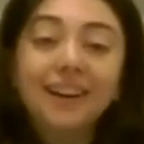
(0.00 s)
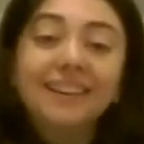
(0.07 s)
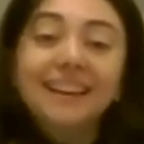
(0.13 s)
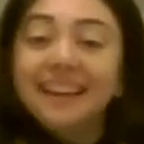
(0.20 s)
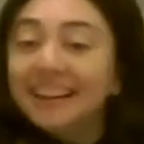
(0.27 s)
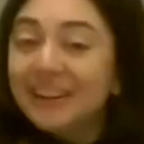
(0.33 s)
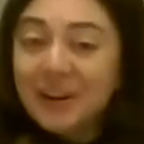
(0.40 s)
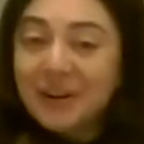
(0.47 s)

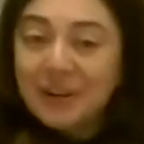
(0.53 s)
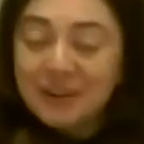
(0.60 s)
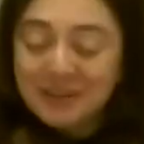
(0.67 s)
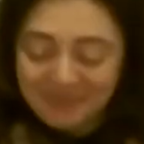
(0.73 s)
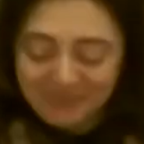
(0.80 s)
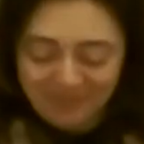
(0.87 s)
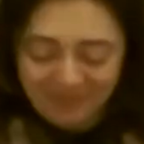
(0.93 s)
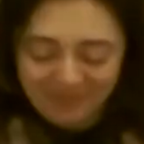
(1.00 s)
in a car
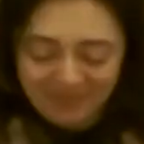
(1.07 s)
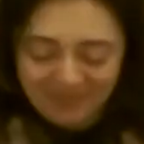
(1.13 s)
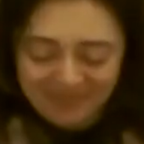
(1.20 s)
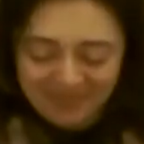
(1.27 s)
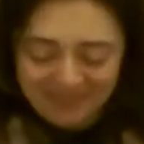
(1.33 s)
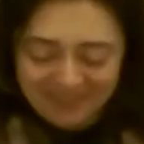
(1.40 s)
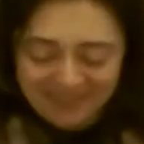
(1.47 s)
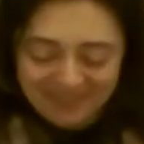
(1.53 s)

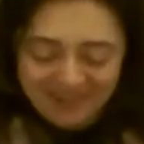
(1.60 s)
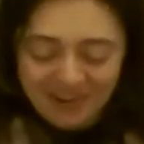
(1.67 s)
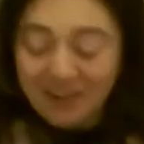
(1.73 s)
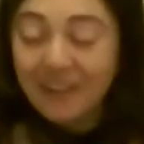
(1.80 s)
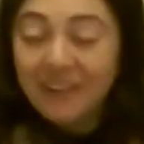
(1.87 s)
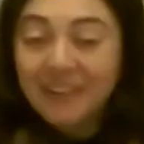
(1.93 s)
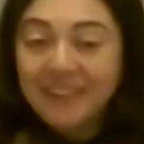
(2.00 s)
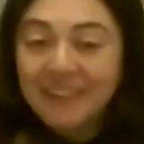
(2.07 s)

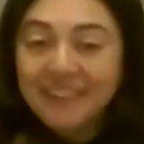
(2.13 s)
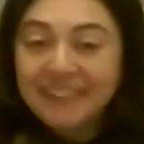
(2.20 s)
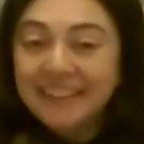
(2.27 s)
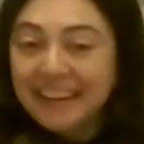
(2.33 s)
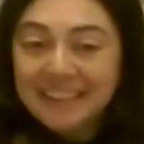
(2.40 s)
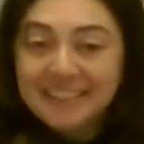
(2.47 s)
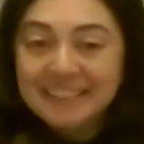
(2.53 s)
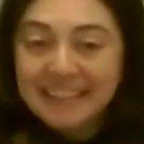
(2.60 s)
on
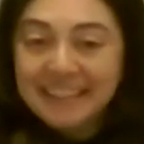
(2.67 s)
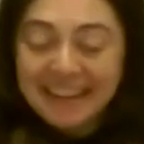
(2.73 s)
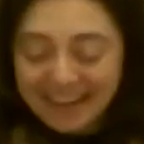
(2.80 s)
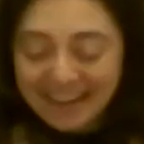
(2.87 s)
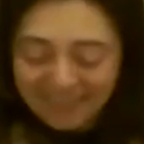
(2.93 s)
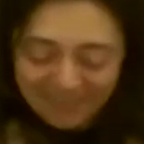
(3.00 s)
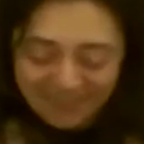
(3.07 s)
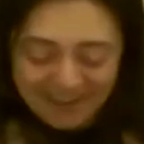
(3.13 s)
Interstate
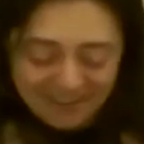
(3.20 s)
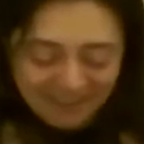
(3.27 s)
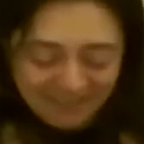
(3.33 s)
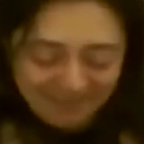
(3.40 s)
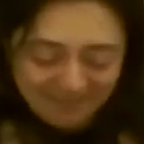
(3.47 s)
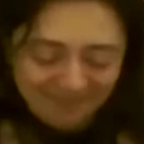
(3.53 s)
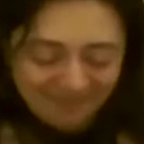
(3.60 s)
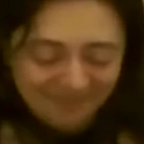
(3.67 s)
85,
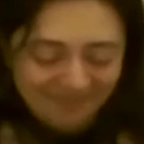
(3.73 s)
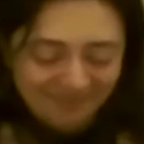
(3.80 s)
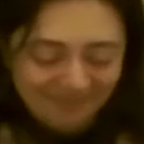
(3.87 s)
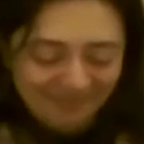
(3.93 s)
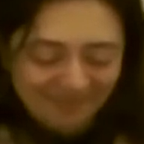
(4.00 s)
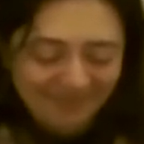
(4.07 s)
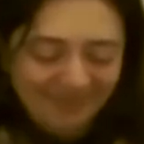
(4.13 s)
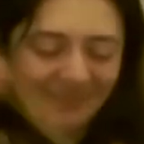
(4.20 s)

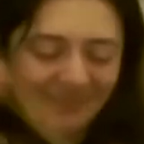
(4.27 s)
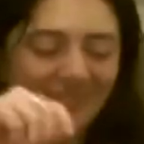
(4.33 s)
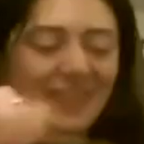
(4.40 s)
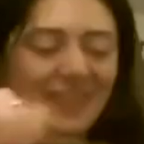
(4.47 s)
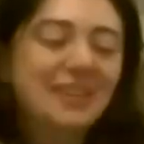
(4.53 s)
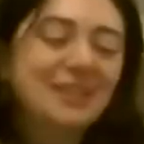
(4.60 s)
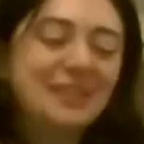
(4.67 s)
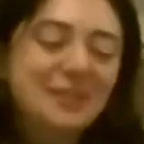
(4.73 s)

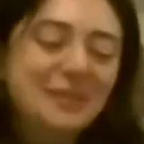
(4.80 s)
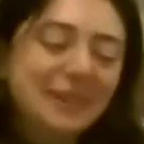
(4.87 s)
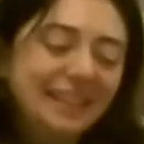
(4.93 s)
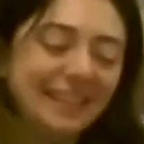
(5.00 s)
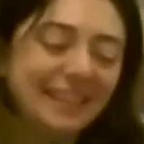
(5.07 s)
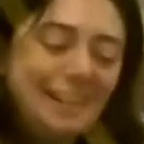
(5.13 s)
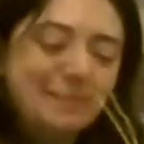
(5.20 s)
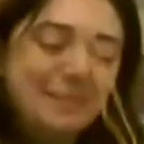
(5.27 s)
you can
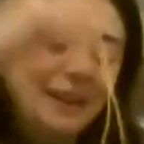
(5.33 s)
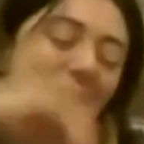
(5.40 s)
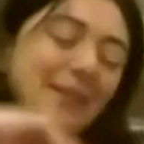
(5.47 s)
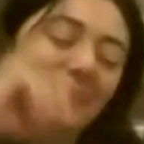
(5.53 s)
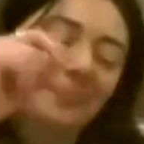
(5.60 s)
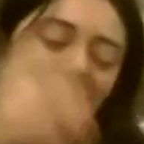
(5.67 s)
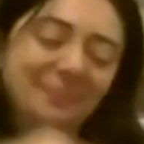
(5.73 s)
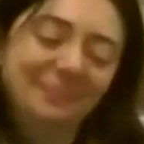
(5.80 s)
think about
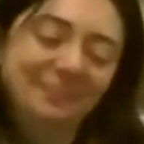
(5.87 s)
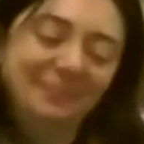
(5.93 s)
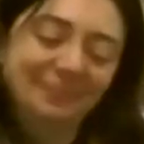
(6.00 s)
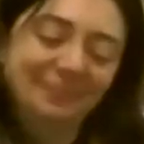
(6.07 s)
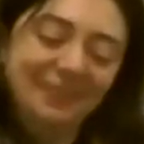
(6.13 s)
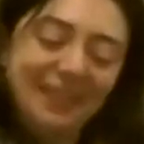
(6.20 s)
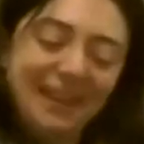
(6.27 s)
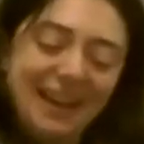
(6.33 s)

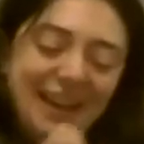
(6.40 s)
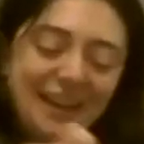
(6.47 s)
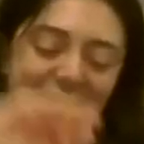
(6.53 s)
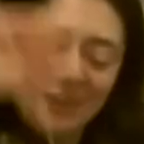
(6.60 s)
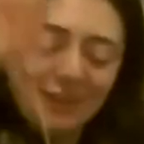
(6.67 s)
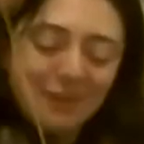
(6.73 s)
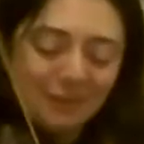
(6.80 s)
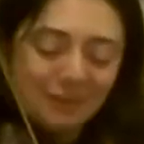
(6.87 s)
how there
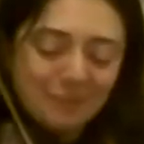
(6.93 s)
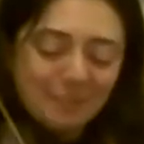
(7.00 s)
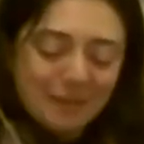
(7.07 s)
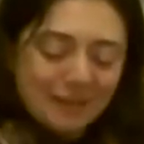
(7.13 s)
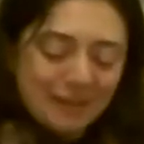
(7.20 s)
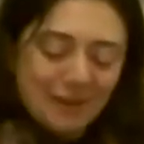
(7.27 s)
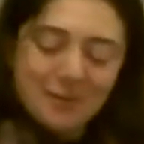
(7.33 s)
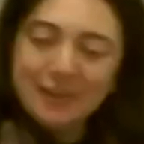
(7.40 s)
used to be
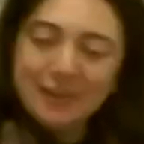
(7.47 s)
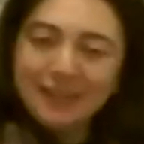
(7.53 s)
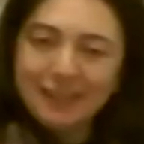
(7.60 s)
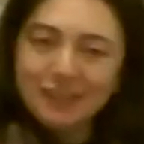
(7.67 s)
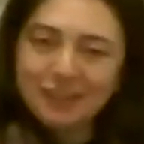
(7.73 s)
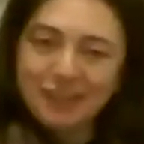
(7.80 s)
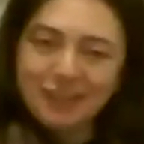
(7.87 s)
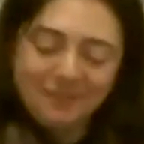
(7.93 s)
the
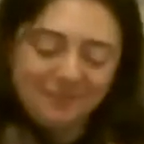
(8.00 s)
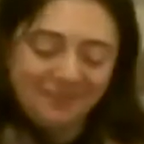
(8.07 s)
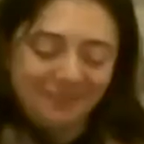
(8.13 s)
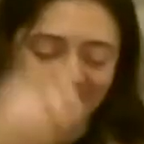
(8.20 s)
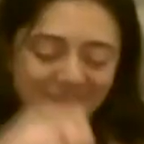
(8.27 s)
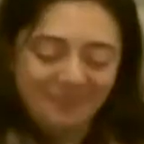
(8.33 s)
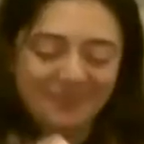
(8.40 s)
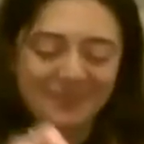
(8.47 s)
Occaneechi
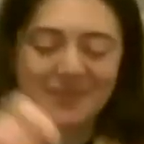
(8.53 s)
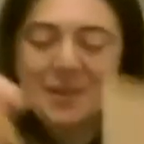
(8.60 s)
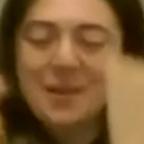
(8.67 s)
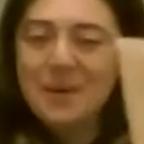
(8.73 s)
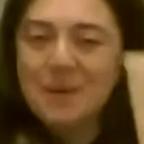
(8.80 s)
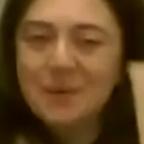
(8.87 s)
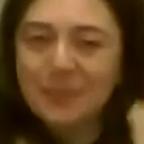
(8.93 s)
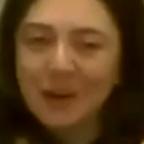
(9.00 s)

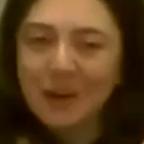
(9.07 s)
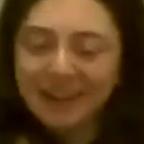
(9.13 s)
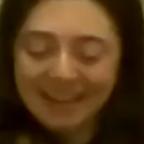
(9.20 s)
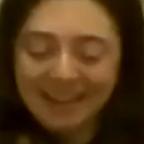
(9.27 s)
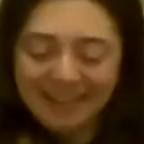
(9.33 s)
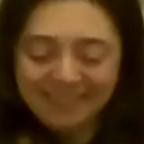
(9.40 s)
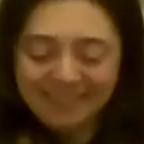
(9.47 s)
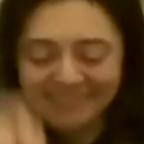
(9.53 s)

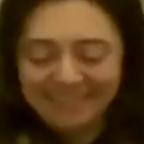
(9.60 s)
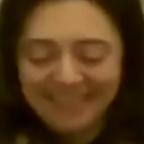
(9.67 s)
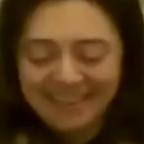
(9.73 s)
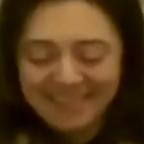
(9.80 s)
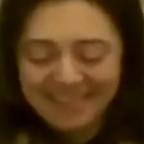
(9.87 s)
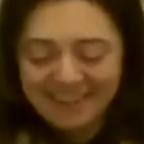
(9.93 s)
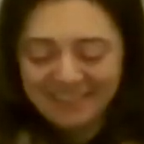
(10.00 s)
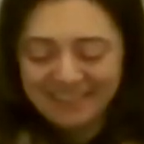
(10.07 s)
walking
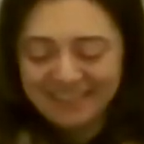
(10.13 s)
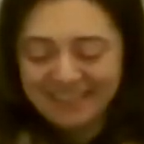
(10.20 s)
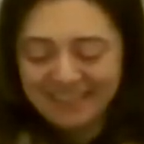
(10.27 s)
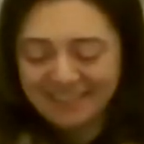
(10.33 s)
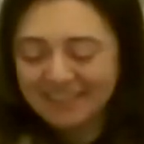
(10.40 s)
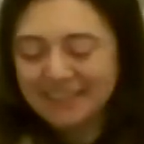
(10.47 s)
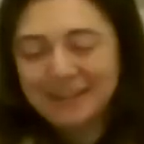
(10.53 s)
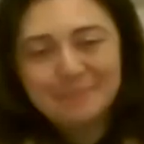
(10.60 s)
in their
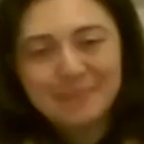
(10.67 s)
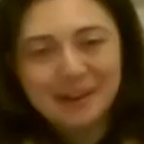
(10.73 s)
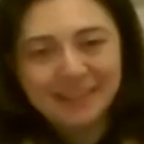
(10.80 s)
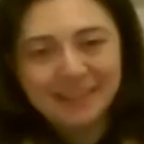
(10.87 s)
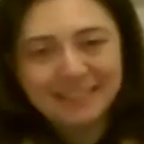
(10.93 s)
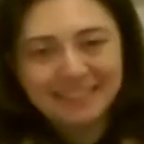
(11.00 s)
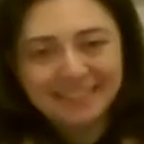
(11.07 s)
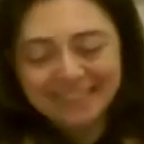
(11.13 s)
deerskin
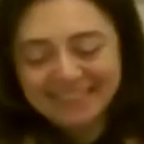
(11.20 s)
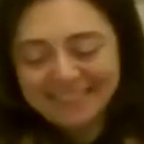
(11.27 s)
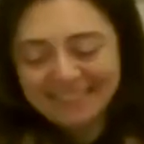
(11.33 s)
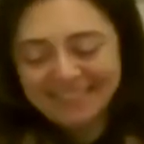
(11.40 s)
moccasins,